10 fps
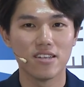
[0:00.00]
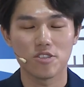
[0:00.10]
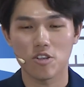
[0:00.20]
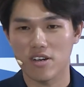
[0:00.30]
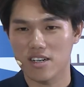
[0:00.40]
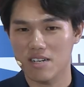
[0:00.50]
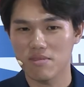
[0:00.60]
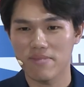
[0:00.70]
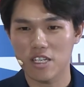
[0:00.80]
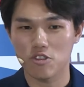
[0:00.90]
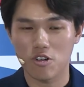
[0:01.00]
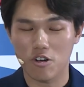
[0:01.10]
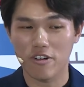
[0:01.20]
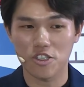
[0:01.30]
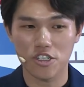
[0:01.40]
So coming back to your
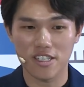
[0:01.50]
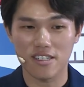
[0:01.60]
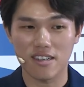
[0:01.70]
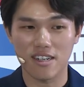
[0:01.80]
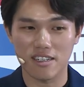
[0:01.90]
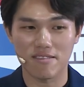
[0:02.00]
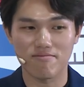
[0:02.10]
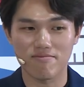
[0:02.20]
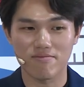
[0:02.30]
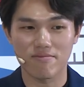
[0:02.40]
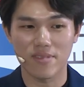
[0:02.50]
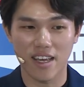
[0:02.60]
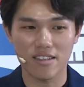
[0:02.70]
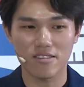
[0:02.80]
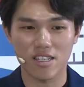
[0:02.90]
question,
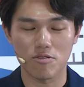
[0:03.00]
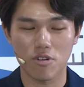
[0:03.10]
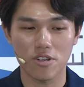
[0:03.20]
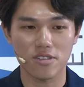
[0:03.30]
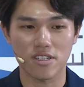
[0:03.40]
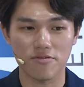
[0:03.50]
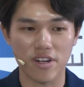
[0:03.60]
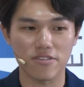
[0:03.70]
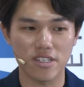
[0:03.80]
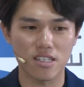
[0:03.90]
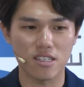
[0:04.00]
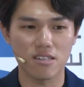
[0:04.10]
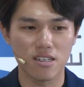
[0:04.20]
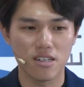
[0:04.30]
yes, it was a very